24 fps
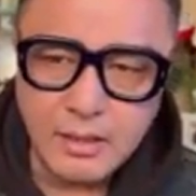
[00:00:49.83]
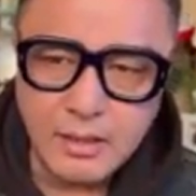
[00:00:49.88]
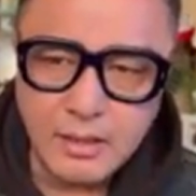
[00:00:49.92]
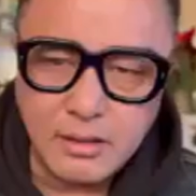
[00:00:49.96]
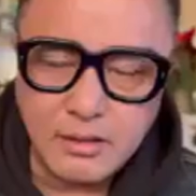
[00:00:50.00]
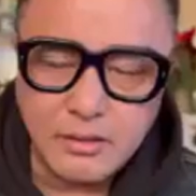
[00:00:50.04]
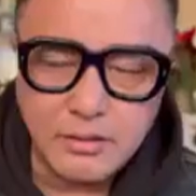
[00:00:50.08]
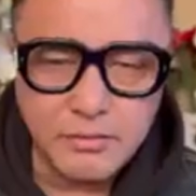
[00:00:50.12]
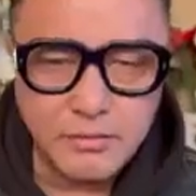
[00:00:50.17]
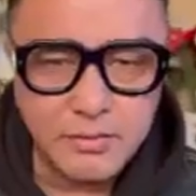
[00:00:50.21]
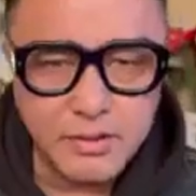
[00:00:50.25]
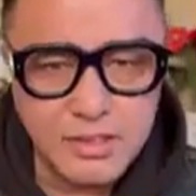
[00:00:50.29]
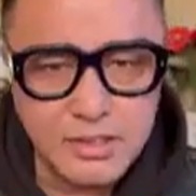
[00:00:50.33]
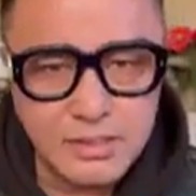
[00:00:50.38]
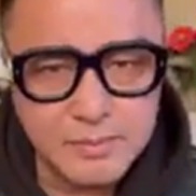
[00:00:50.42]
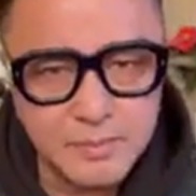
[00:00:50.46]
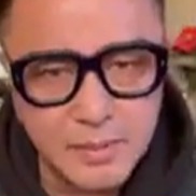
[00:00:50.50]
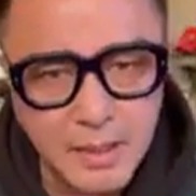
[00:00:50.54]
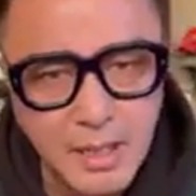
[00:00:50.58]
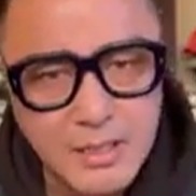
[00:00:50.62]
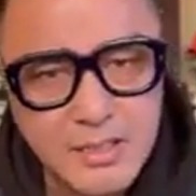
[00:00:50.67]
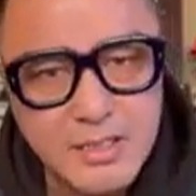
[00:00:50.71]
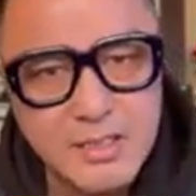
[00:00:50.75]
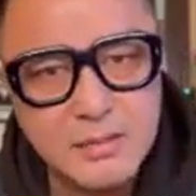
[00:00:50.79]

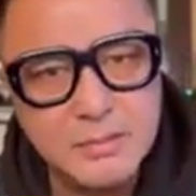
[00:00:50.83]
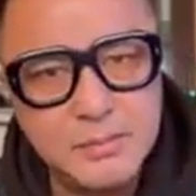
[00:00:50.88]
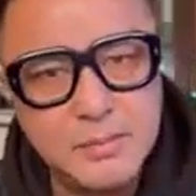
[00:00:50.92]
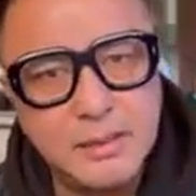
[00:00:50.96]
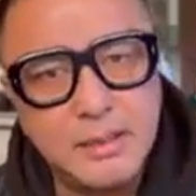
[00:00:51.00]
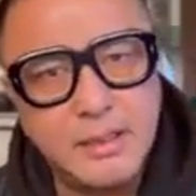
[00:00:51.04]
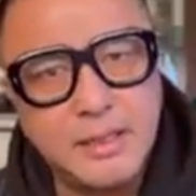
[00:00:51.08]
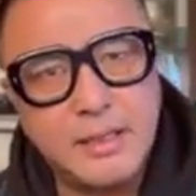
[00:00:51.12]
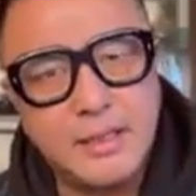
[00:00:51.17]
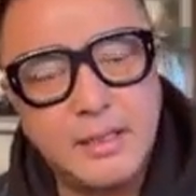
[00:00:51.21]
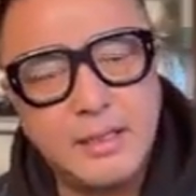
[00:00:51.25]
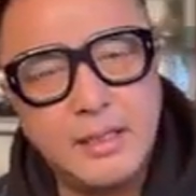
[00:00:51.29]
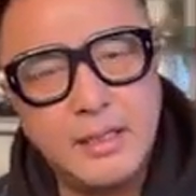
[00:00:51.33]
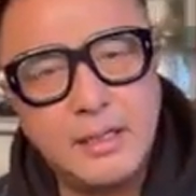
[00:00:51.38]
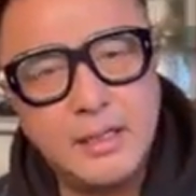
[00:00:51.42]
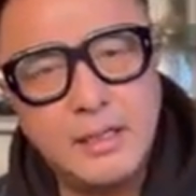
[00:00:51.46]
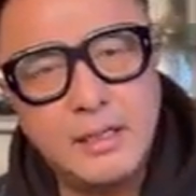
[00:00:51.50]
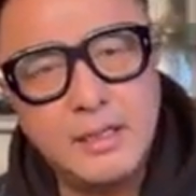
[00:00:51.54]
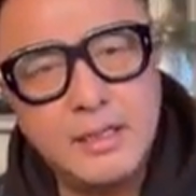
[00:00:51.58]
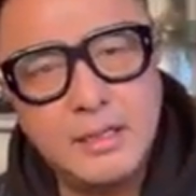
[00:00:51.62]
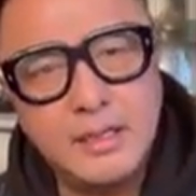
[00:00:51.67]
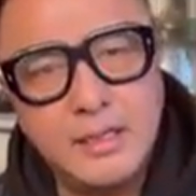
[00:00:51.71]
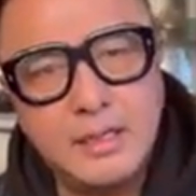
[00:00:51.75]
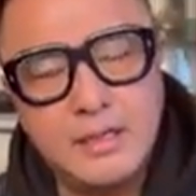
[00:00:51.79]
irresponsibly
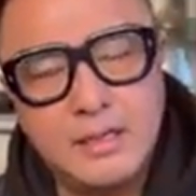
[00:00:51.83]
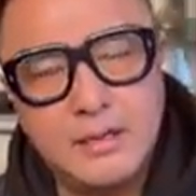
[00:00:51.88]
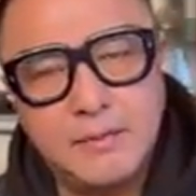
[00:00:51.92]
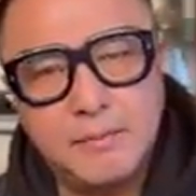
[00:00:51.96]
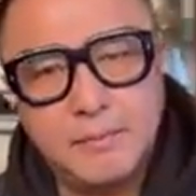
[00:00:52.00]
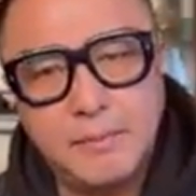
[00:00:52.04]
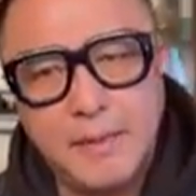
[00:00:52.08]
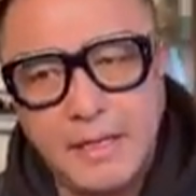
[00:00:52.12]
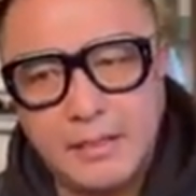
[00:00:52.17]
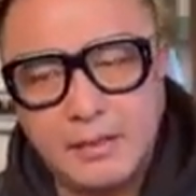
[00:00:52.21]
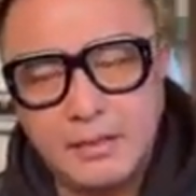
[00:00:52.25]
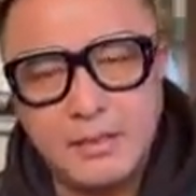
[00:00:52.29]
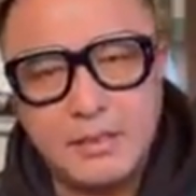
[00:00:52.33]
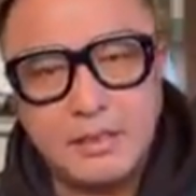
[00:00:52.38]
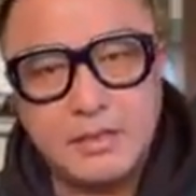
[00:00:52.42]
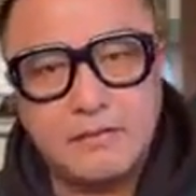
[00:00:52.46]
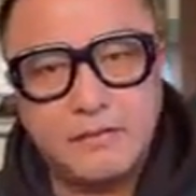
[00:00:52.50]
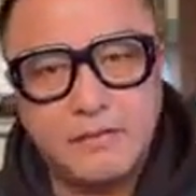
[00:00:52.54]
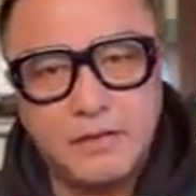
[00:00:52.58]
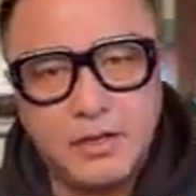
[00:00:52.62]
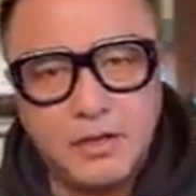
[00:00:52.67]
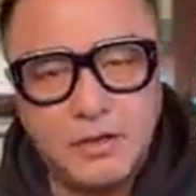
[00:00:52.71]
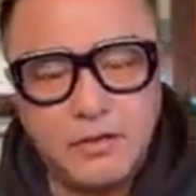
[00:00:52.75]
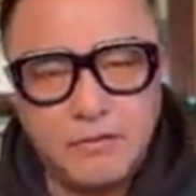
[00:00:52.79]
made this
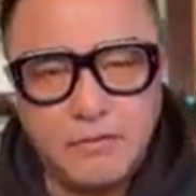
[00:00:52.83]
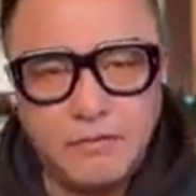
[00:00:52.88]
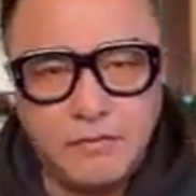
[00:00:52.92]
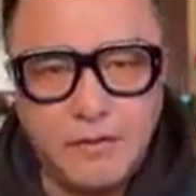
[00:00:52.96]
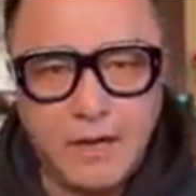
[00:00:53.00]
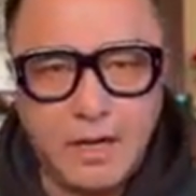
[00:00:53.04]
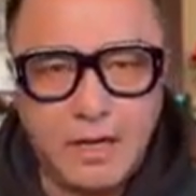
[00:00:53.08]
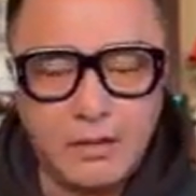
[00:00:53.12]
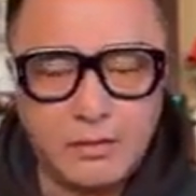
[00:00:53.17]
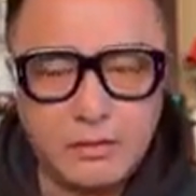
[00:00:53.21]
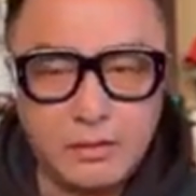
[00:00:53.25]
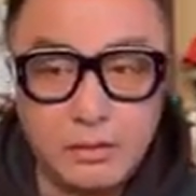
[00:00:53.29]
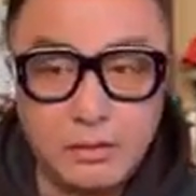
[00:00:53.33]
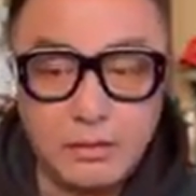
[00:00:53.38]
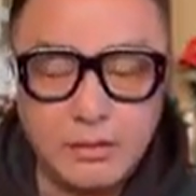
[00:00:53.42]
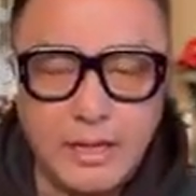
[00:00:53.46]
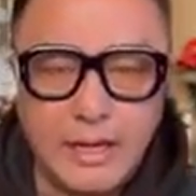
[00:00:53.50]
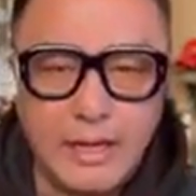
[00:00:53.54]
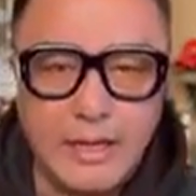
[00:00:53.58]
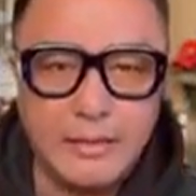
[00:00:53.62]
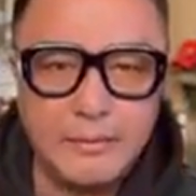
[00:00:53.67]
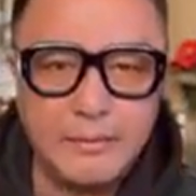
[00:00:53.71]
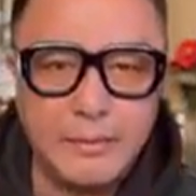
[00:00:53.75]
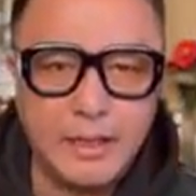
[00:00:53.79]
video viral
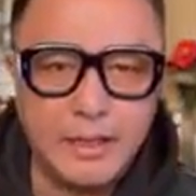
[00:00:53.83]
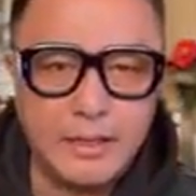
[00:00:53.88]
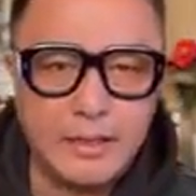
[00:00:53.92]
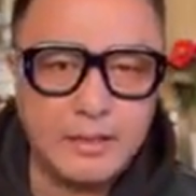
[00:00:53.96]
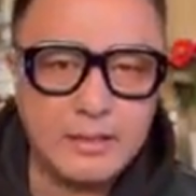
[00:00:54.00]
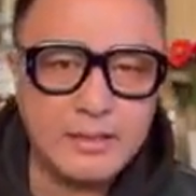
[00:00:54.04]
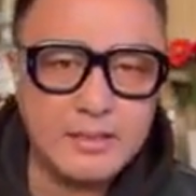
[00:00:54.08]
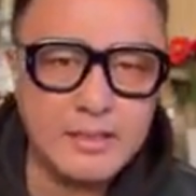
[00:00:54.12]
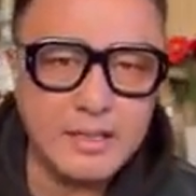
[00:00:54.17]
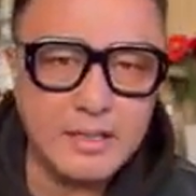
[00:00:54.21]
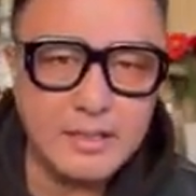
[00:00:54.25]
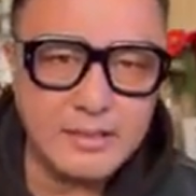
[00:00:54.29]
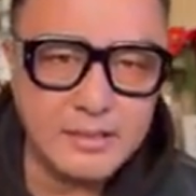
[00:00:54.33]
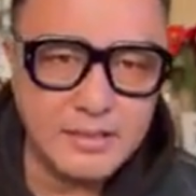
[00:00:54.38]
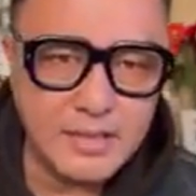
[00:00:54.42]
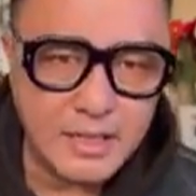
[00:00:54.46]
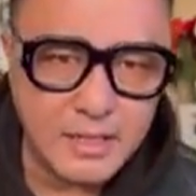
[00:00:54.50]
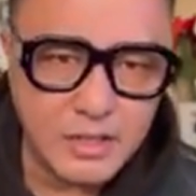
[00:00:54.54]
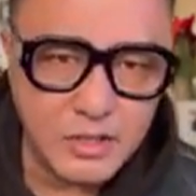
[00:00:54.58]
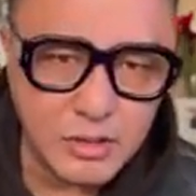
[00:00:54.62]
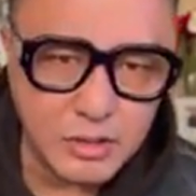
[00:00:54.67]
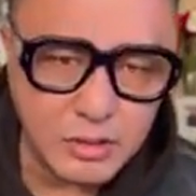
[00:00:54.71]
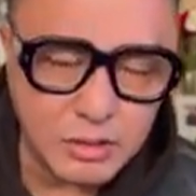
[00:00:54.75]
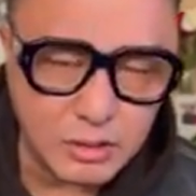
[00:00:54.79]
and made it
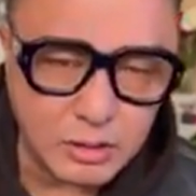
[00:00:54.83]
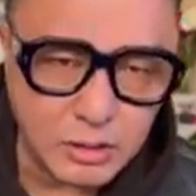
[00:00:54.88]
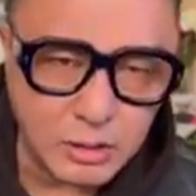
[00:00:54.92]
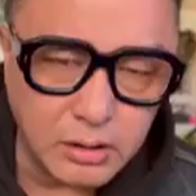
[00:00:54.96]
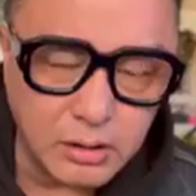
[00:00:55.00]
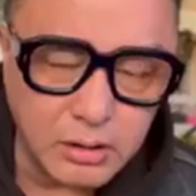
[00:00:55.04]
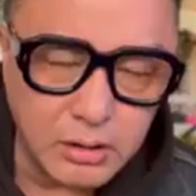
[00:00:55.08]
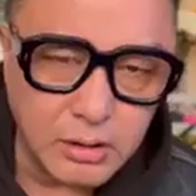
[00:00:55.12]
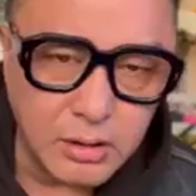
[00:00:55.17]
sensational.